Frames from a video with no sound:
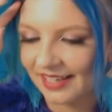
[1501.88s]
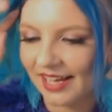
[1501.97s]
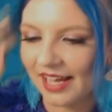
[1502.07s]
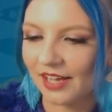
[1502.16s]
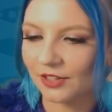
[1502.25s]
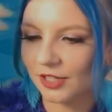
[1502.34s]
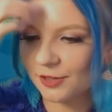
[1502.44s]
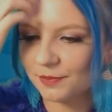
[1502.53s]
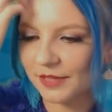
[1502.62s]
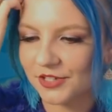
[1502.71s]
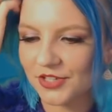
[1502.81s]
a lot
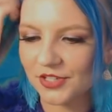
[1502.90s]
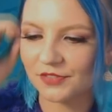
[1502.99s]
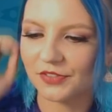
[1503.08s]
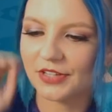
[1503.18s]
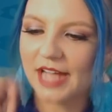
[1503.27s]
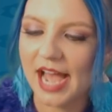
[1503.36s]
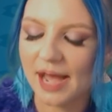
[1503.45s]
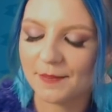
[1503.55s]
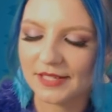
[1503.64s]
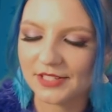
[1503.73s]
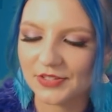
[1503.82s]
of players also very
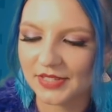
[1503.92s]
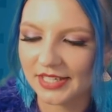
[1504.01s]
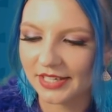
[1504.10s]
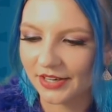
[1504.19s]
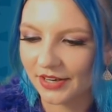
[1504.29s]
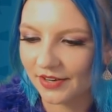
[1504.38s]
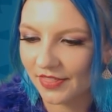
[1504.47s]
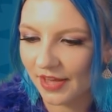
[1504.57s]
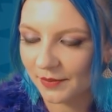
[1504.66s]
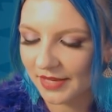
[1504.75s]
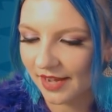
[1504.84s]
happy to hear
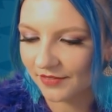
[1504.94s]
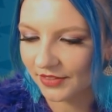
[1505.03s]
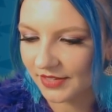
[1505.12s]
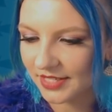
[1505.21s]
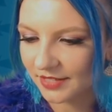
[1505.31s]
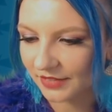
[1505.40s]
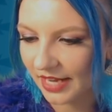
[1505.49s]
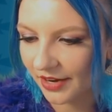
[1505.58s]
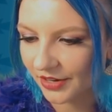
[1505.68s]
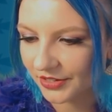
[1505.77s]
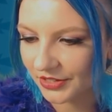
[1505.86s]
that we have the list of
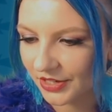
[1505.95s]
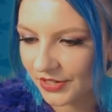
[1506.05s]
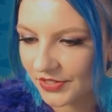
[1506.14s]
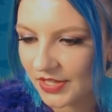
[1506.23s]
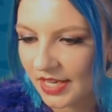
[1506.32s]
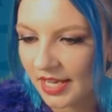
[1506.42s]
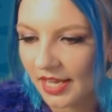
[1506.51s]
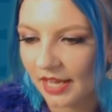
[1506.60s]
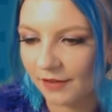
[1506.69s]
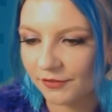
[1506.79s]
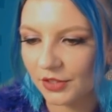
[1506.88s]
characters.
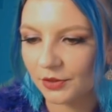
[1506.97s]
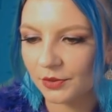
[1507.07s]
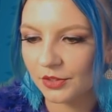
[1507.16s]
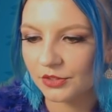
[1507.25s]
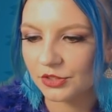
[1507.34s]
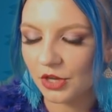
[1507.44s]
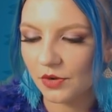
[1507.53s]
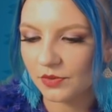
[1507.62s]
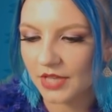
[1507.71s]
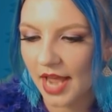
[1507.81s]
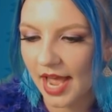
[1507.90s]
If you
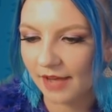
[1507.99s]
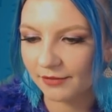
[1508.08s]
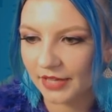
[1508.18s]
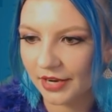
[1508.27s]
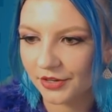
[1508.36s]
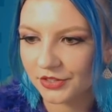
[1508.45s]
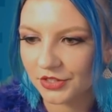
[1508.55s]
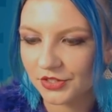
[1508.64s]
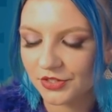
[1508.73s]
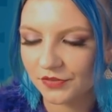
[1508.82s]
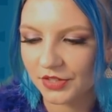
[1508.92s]
don't have
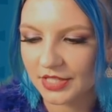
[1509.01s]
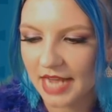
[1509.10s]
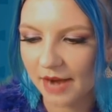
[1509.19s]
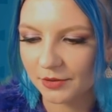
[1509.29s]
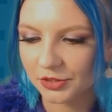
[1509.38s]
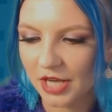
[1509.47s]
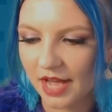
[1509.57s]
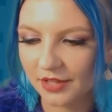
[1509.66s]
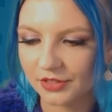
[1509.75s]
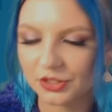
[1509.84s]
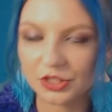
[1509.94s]
characters for the Tower
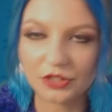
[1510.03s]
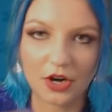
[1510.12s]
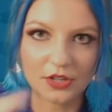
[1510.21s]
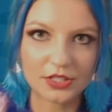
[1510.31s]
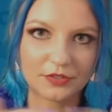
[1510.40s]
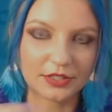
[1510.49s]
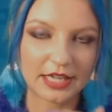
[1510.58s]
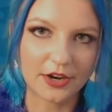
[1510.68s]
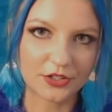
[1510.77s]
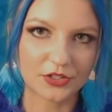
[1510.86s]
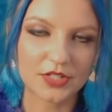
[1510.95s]
Challenge, there are different
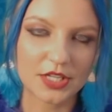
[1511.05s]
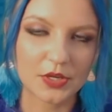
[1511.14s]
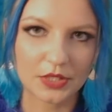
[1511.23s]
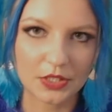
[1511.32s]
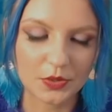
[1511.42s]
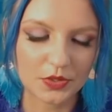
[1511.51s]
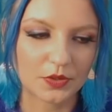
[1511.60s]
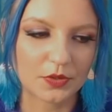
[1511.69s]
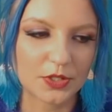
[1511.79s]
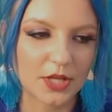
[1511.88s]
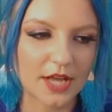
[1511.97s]
characters that you can use in
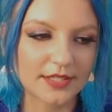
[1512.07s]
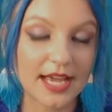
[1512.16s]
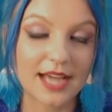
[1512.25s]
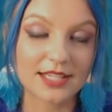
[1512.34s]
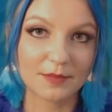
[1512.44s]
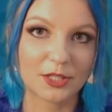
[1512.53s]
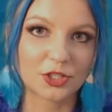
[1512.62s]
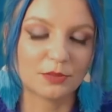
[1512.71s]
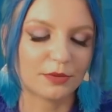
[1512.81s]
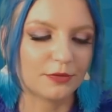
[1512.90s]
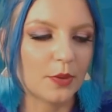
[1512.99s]
those slots. As I
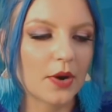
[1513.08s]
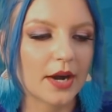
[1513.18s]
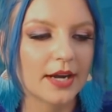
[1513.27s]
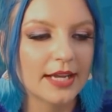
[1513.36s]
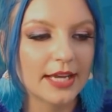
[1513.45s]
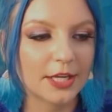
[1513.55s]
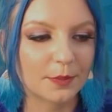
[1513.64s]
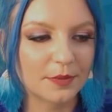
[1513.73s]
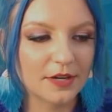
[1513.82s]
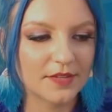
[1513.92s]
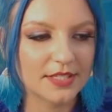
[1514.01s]
mentioned before, in our
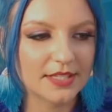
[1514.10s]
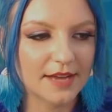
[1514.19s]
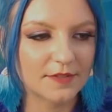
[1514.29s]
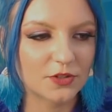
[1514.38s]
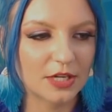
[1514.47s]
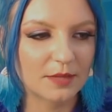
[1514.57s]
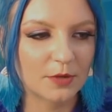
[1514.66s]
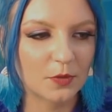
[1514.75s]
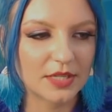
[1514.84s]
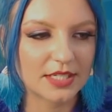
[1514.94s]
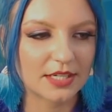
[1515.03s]
previous live stream,
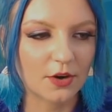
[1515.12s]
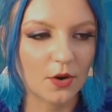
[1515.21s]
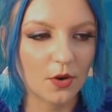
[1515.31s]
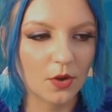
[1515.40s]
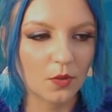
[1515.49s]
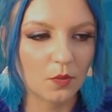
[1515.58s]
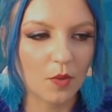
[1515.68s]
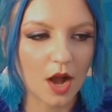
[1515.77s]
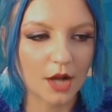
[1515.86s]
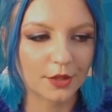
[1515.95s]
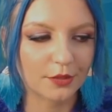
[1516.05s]
we did a whole
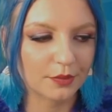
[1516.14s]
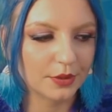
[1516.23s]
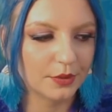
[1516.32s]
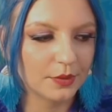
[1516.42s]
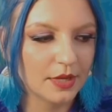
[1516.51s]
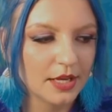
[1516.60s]
walkthrough